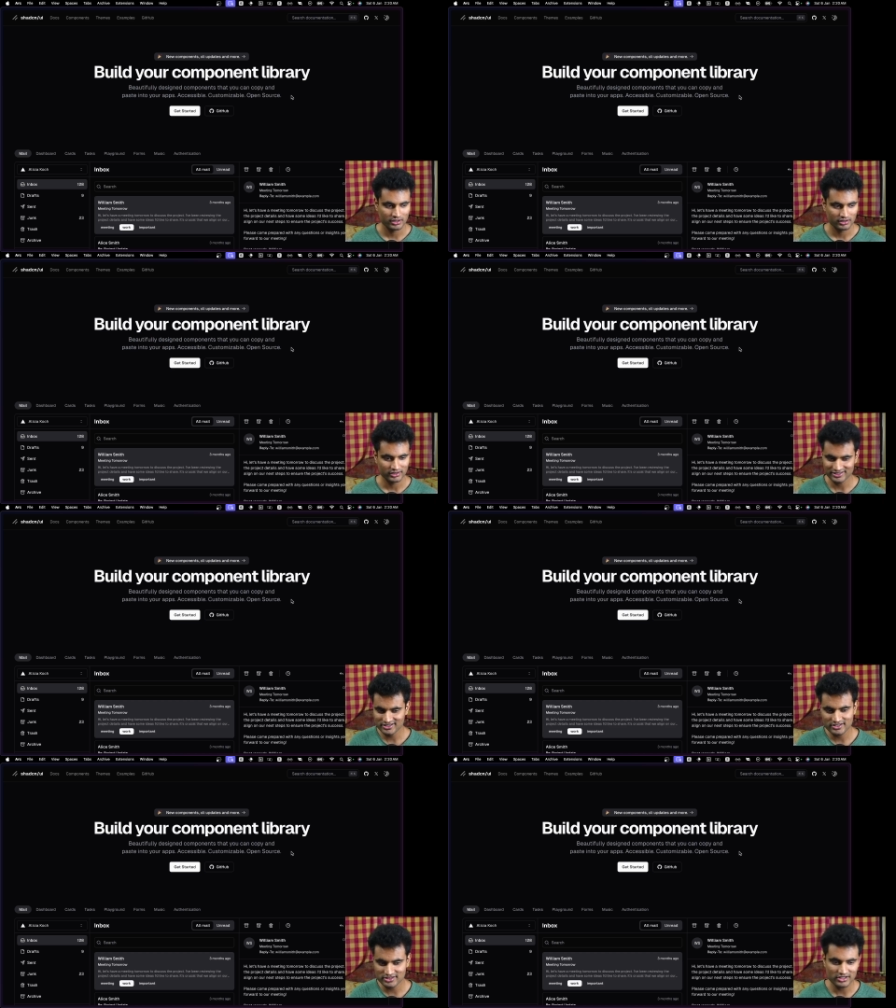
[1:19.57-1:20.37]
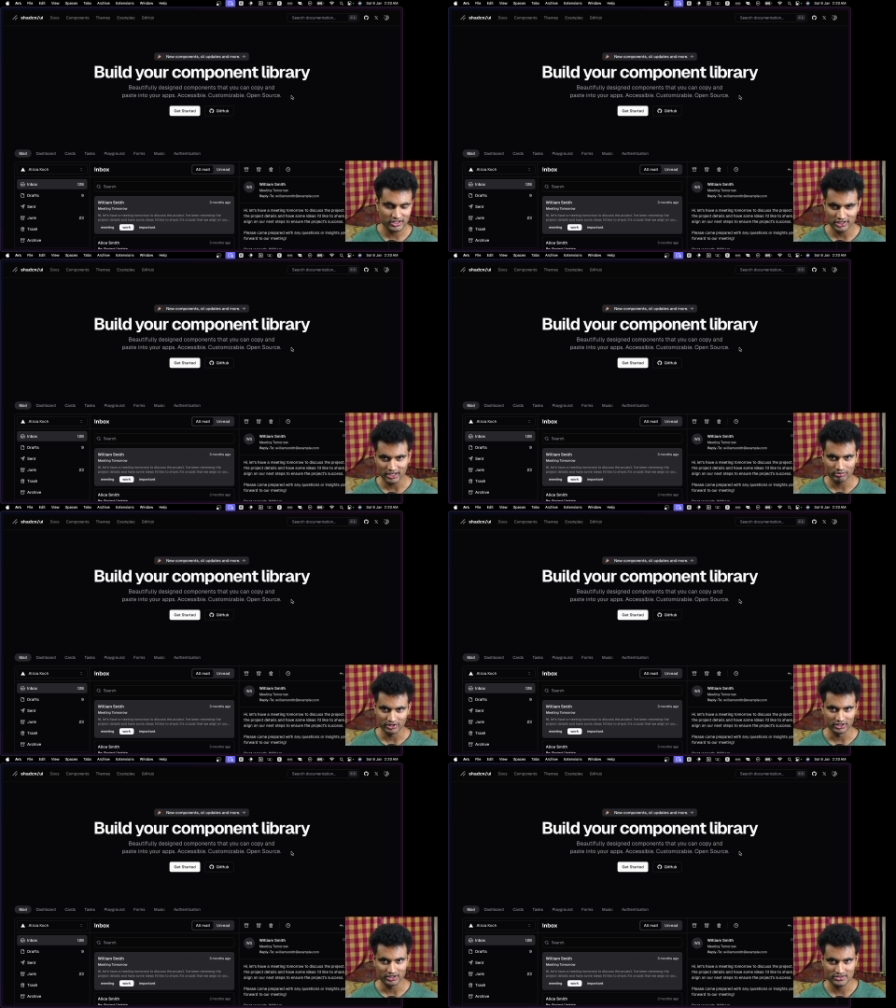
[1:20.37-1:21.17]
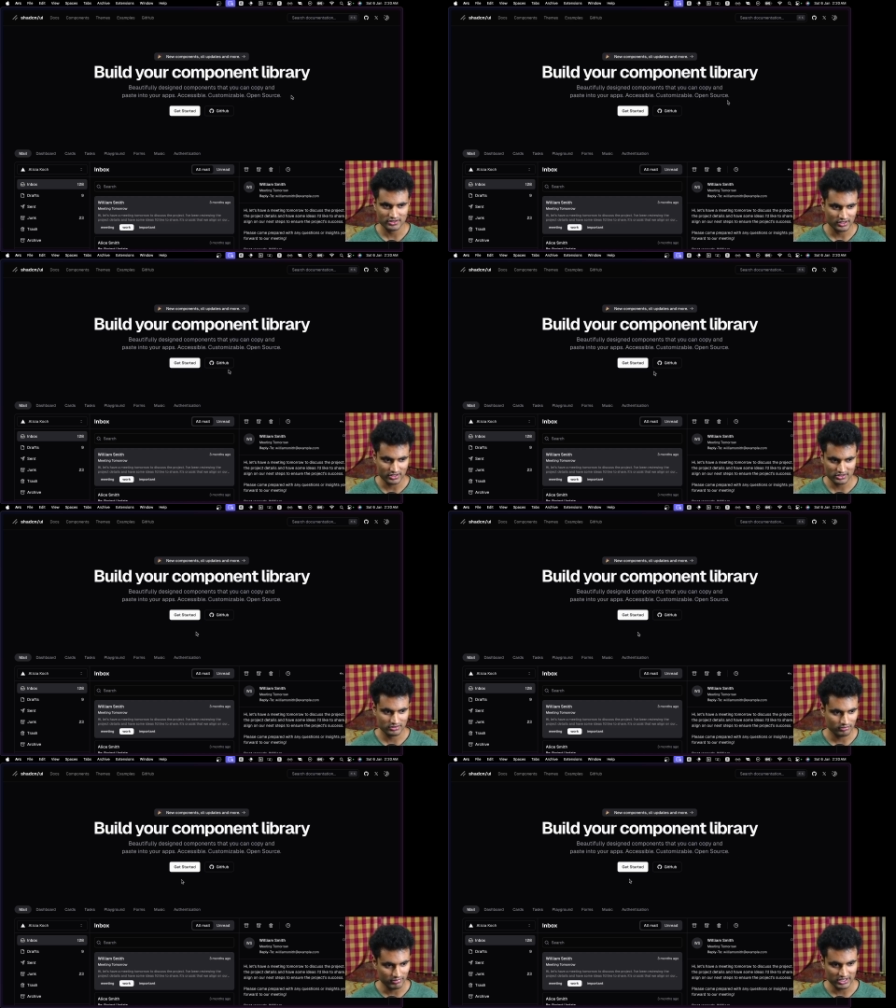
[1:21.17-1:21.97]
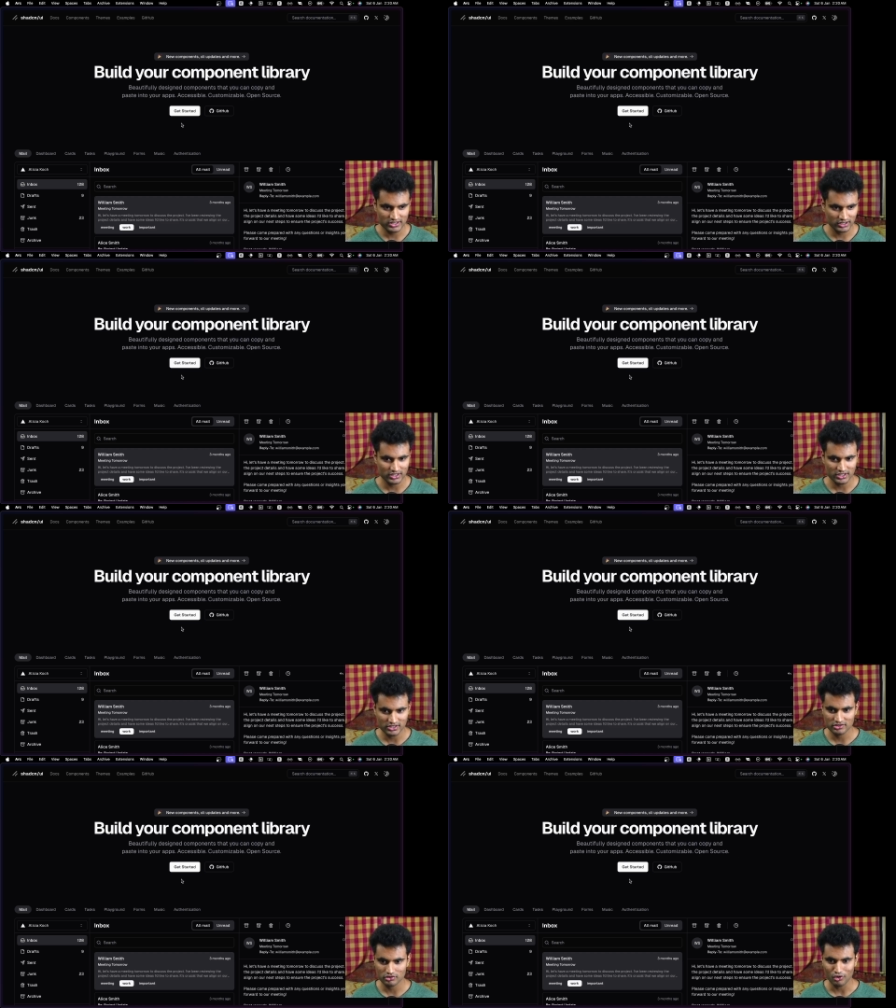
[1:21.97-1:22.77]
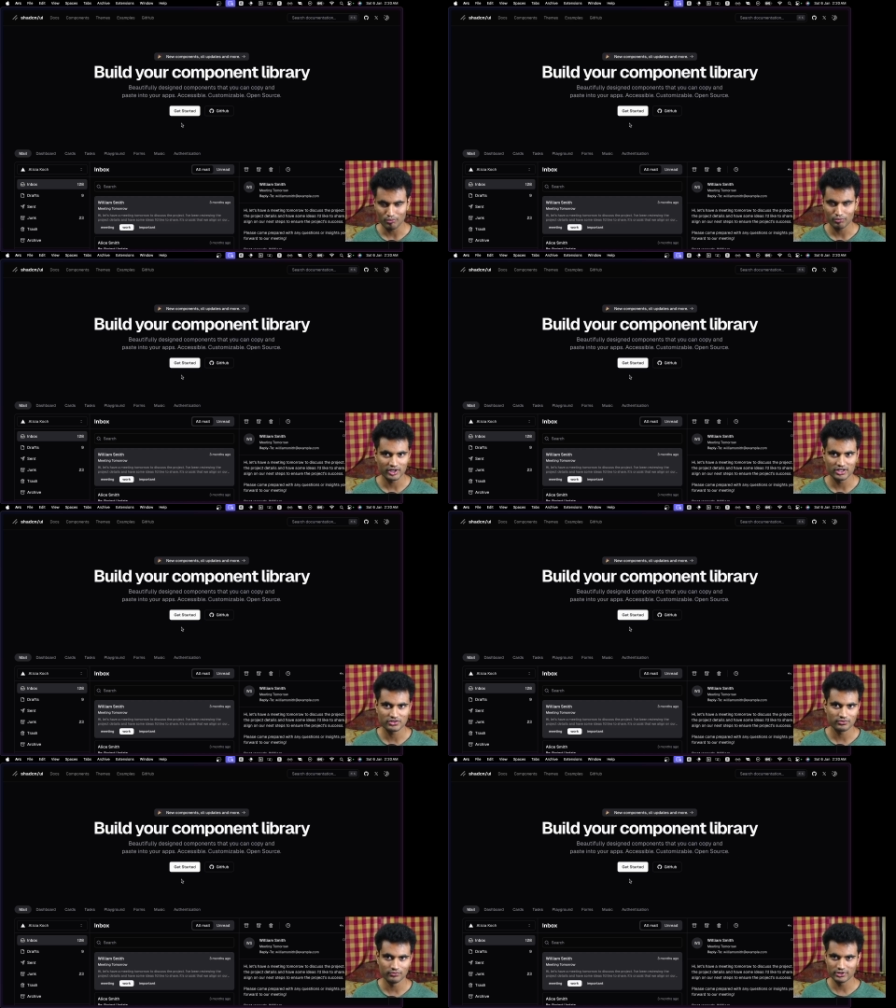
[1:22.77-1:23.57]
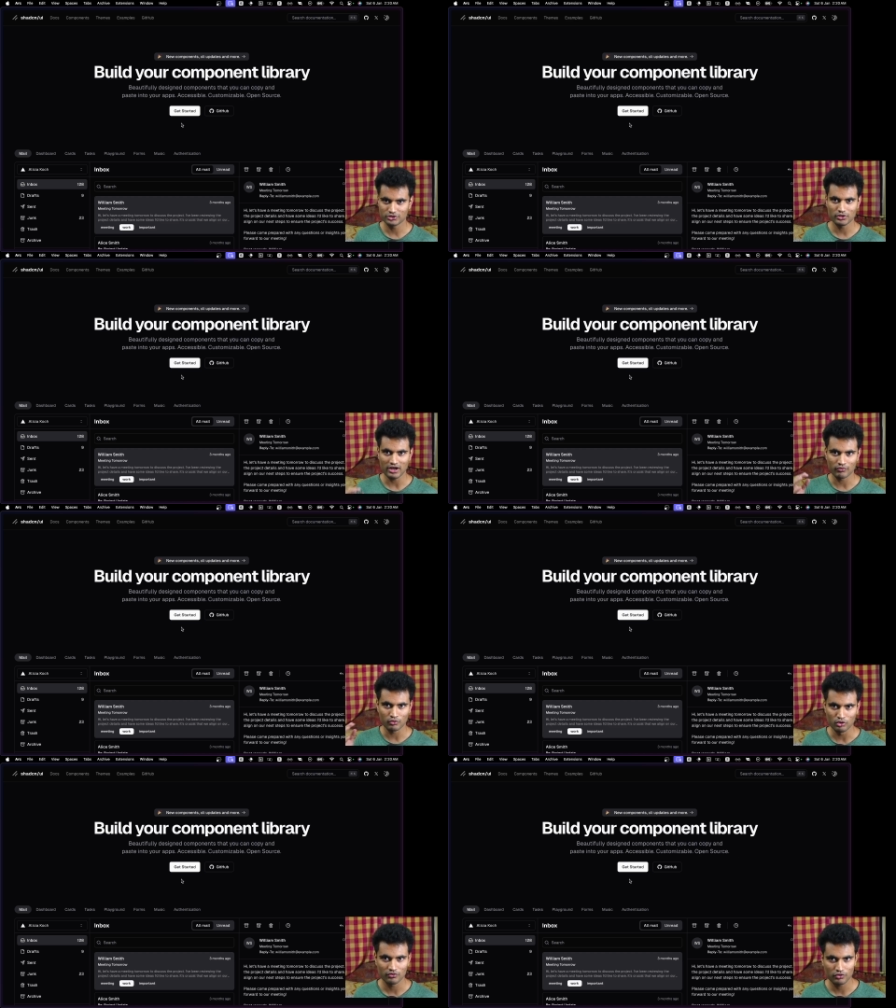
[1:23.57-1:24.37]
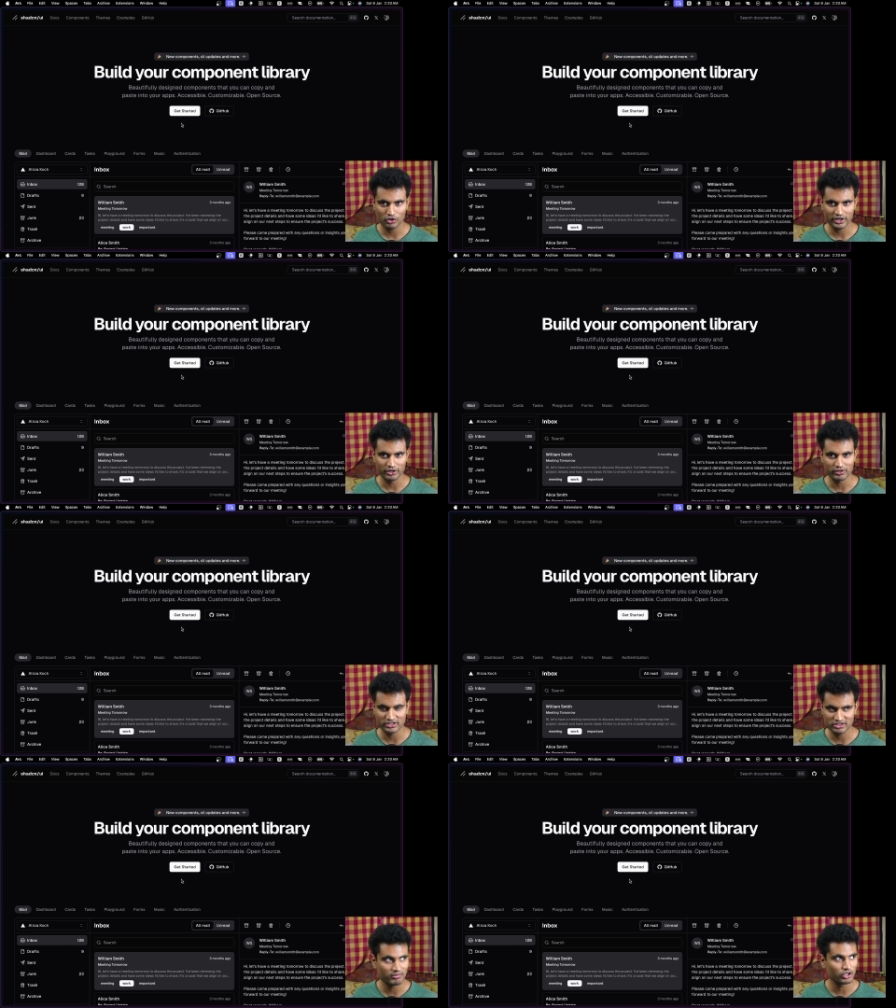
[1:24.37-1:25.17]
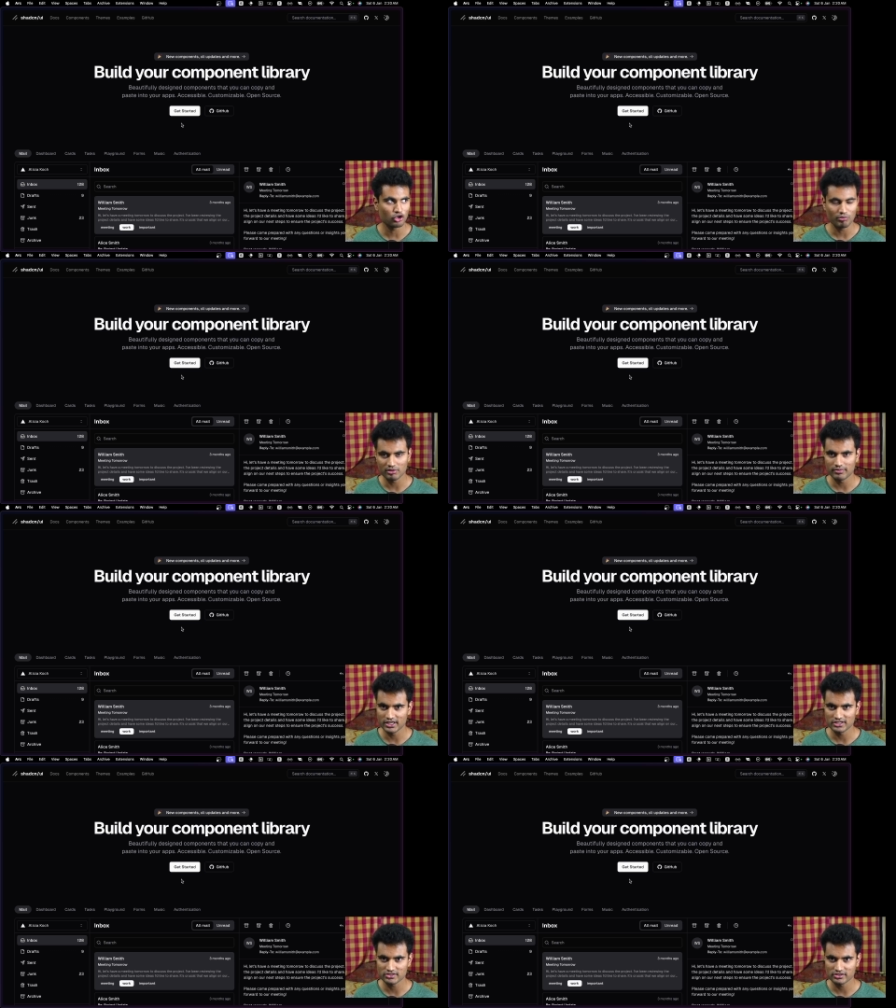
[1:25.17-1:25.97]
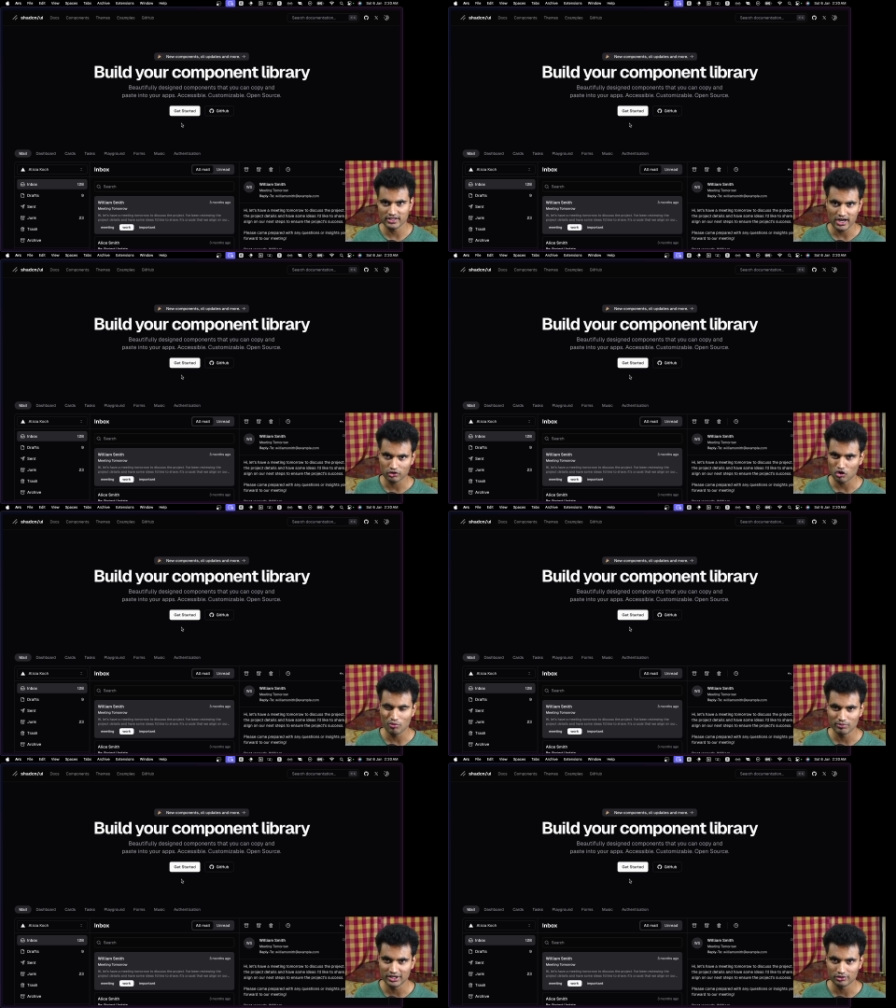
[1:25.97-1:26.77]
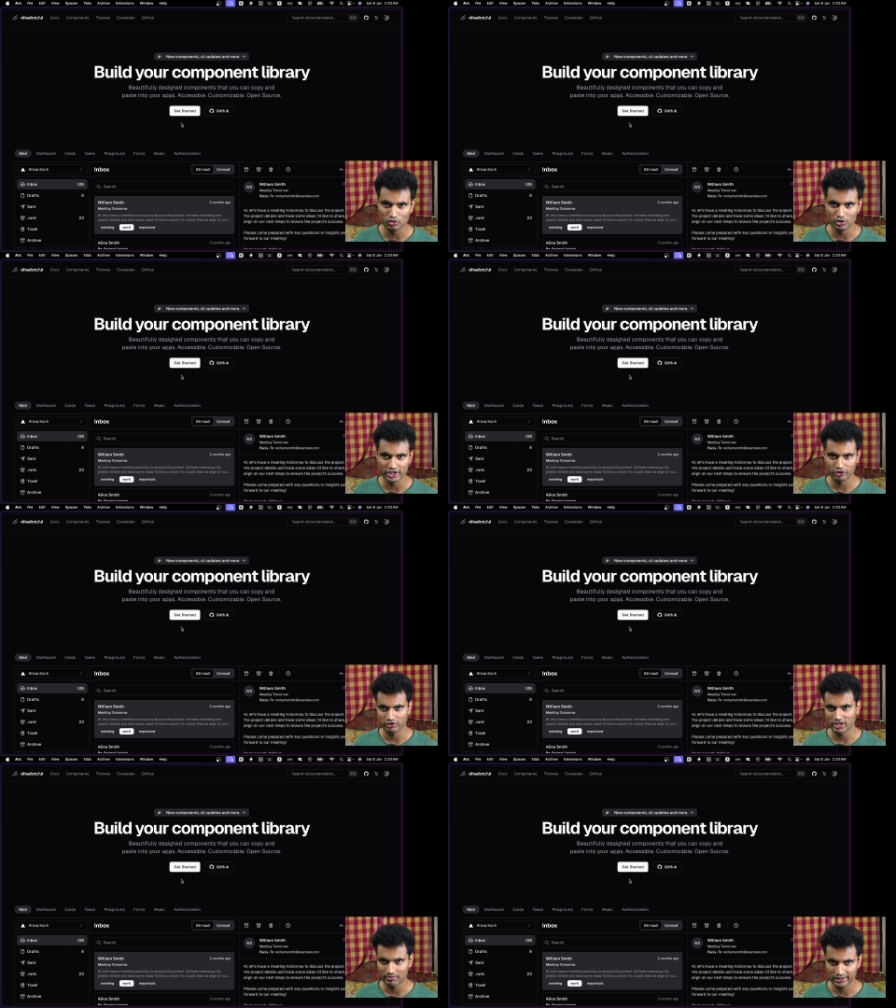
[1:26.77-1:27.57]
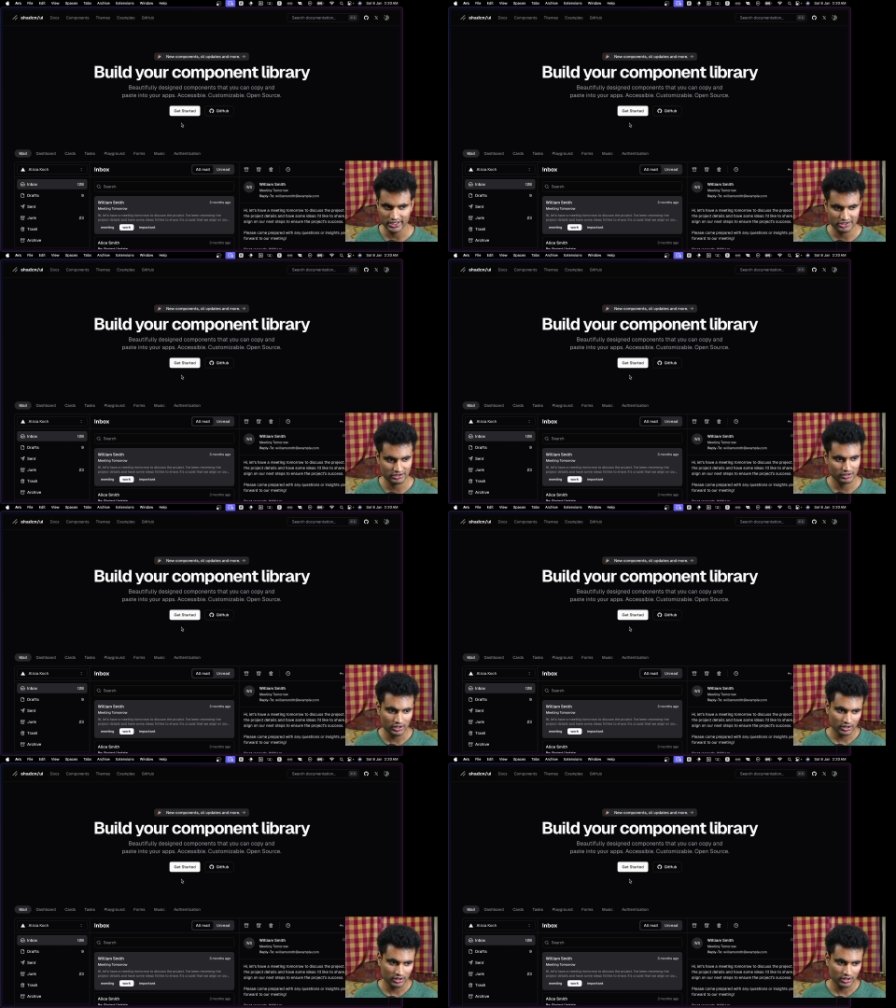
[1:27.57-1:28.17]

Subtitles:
this isn't any library. This is basically just components which you have code for, and you can simply copy paste that component code into your application